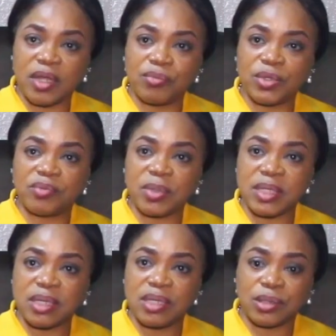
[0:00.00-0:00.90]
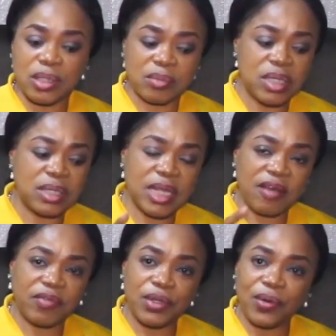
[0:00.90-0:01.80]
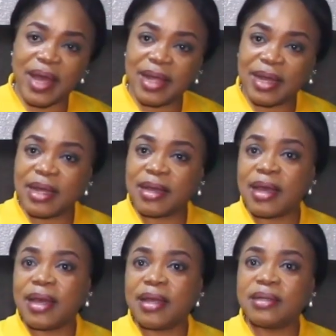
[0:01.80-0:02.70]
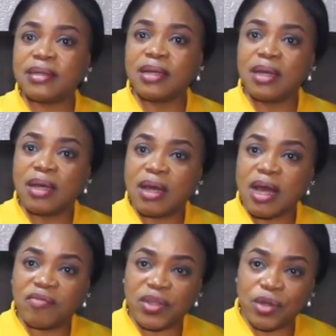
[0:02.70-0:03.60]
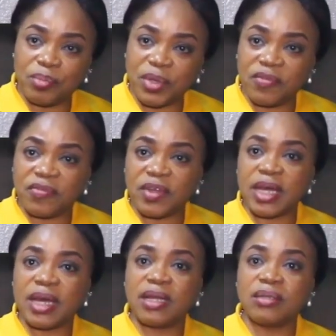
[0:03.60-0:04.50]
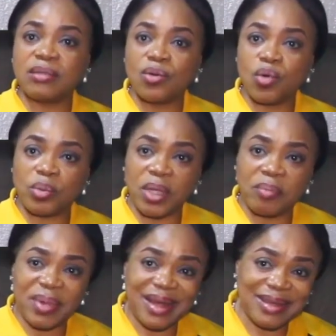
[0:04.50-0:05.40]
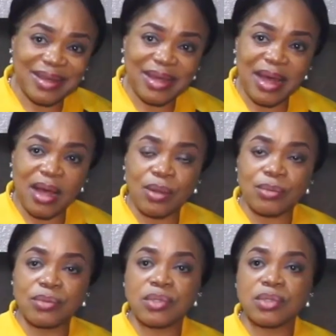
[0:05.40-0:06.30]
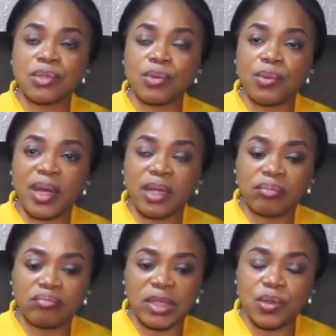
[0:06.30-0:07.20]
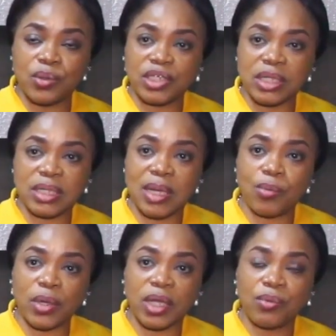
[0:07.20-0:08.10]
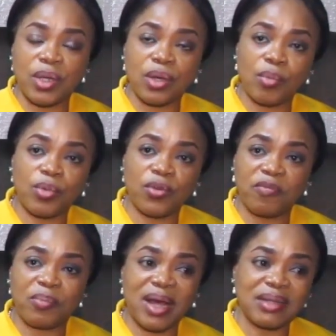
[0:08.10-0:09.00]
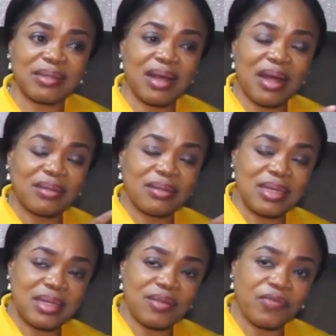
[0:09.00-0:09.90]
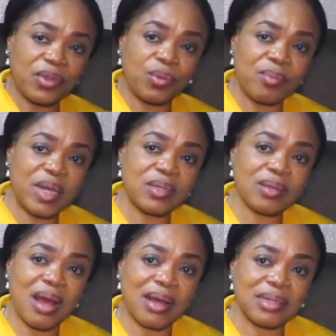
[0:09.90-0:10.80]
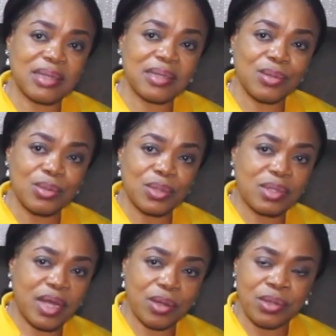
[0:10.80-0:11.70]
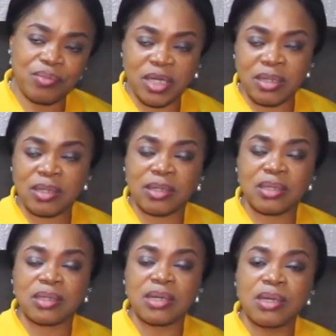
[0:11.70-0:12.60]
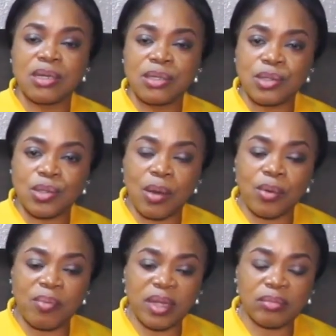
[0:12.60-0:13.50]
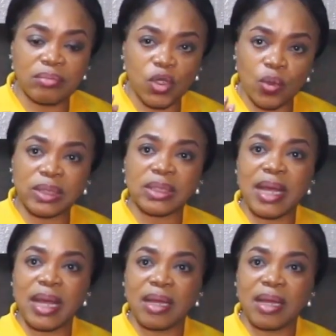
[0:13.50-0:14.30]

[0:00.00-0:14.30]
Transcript: them, which basically just means having your NIN, having your BVN, opening bank accounts. So we were negotiating and working with a couple of banks that are easy for the women to access, close to their communities. So our women got